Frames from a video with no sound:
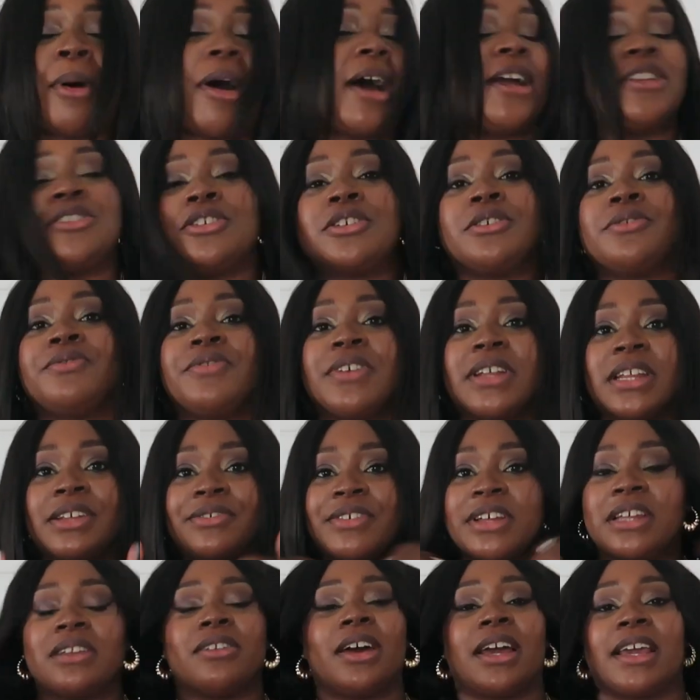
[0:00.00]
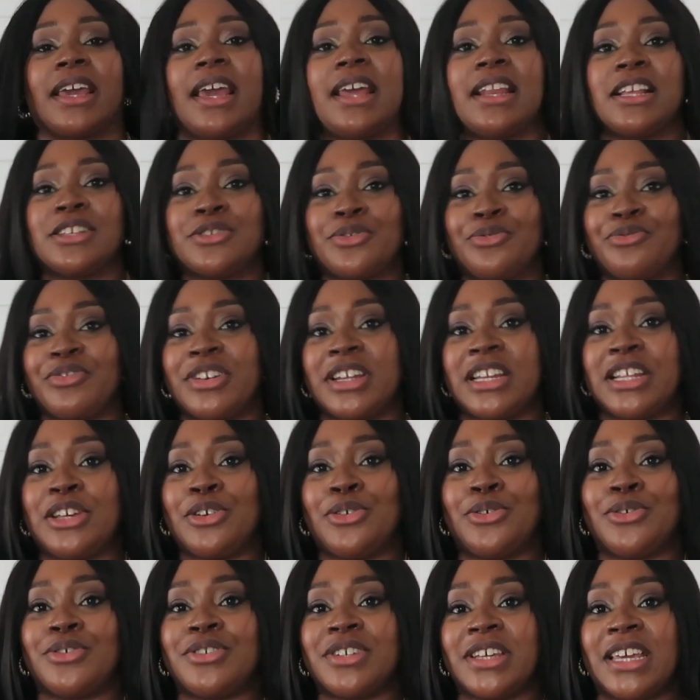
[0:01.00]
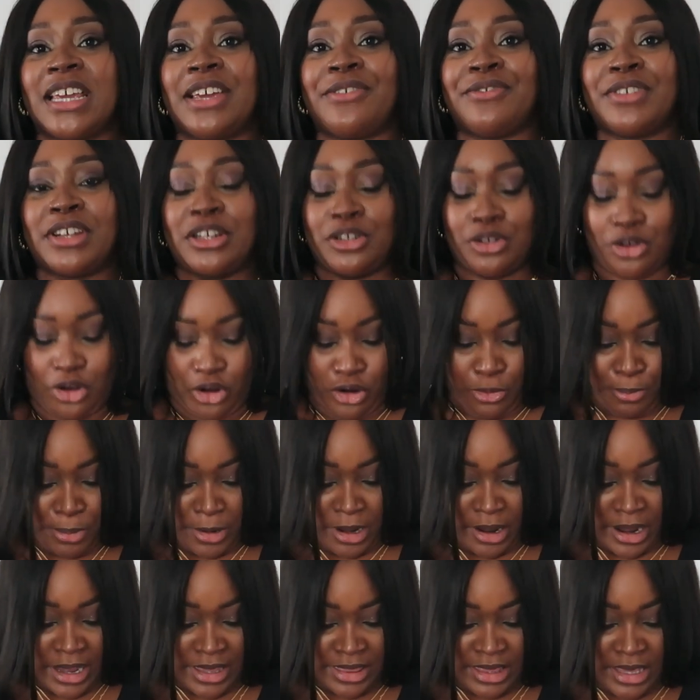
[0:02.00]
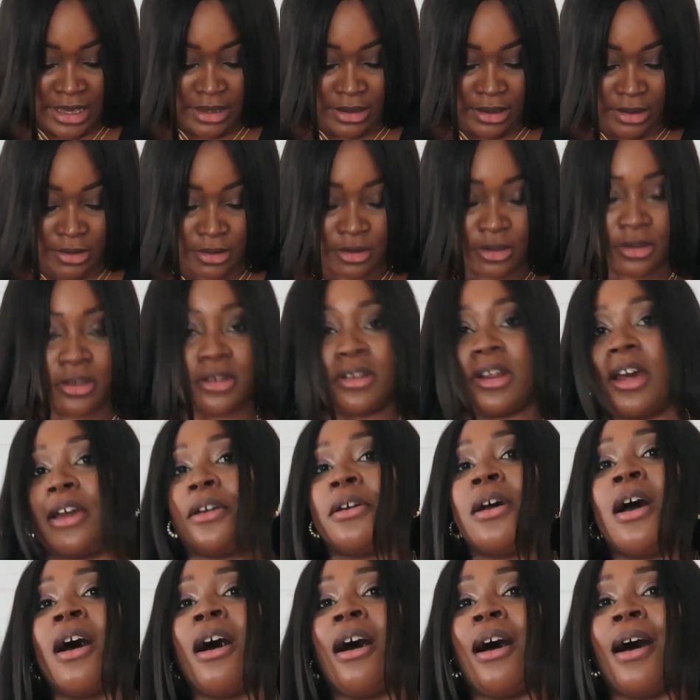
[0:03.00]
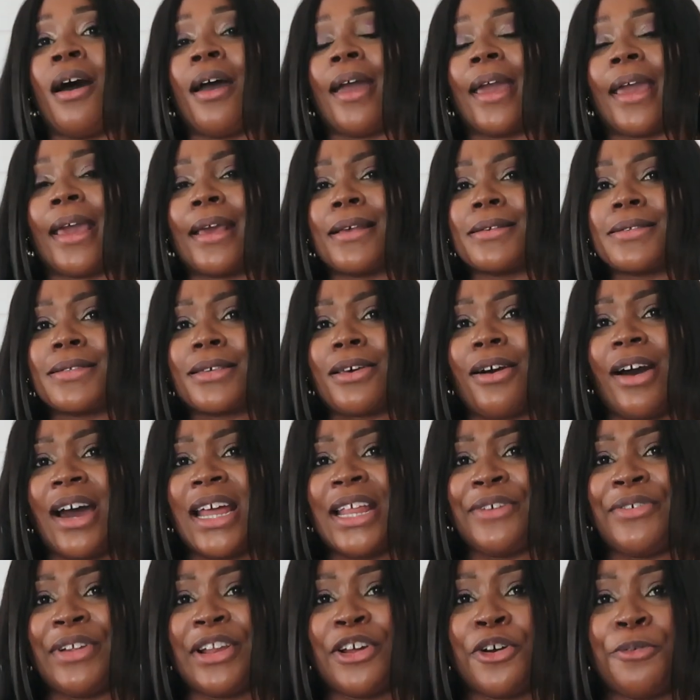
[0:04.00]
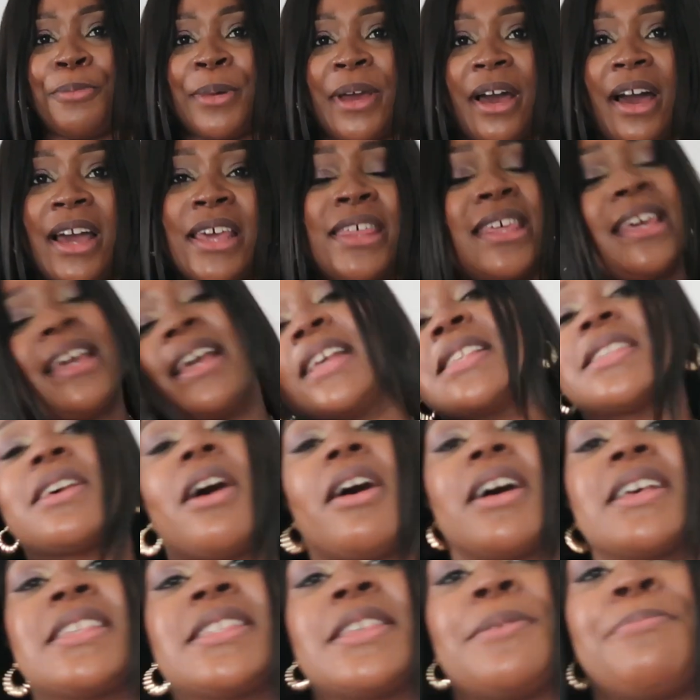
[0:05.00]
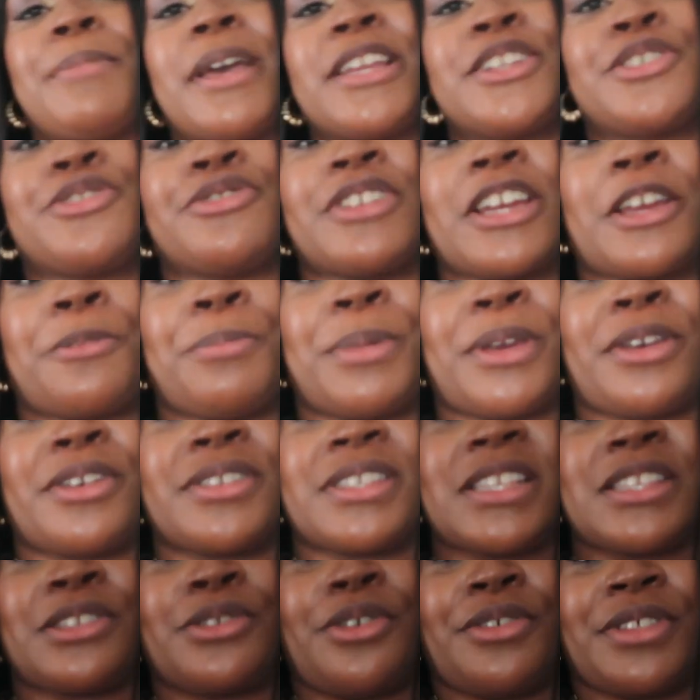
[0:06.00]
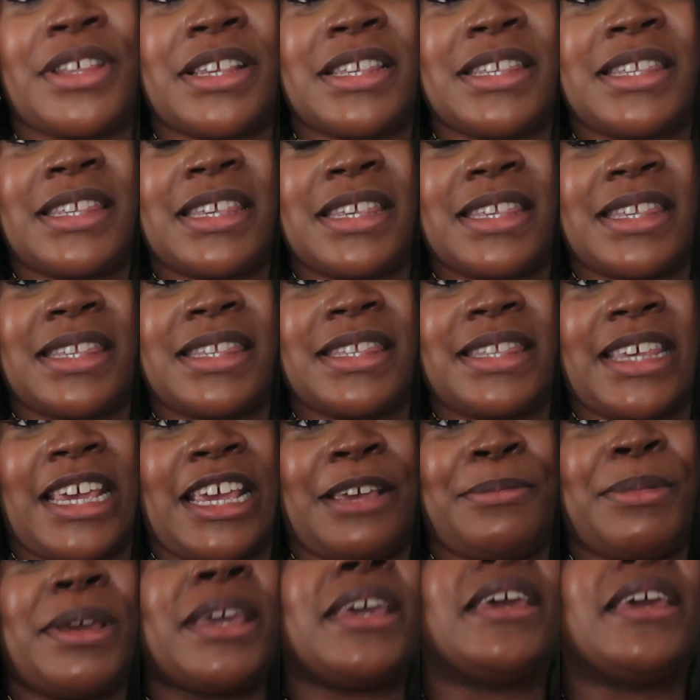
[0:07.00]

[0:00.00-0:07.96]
but I do really like it, and it's a really good evening top. I think, you know, it's kind of a little bit, I think it's isometric because it's got this seam